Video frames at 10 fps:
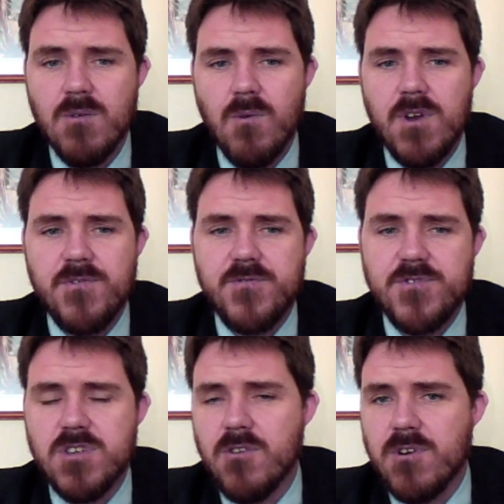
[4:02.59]
Well, what
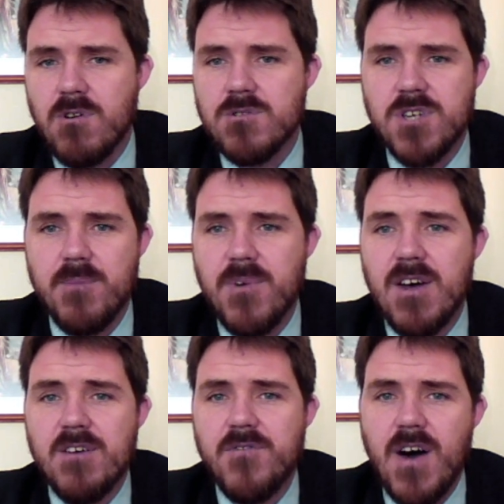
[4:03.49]
if silver goes up
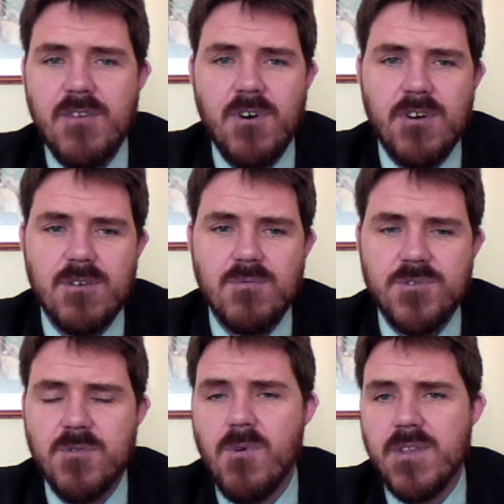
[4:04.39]
$500
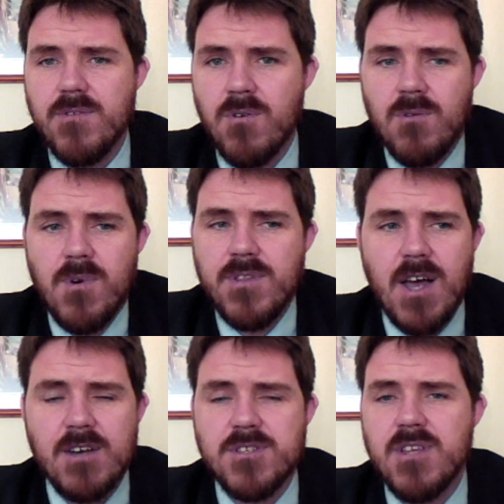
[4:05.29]
to
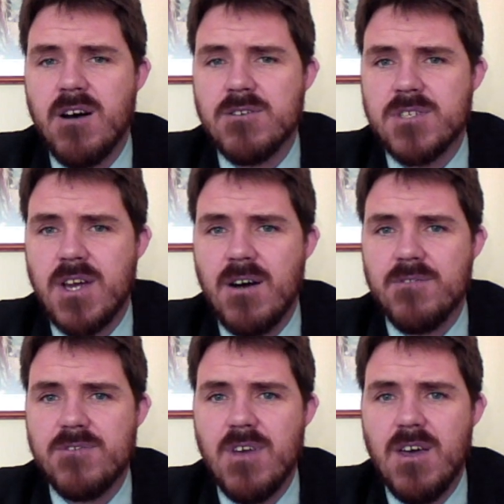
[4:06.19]
$1,000 an
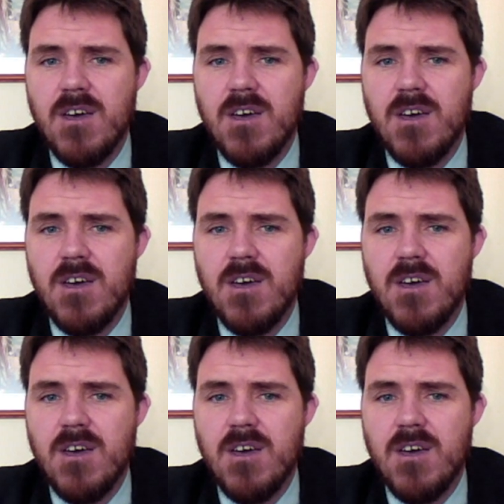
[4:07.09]
ounce?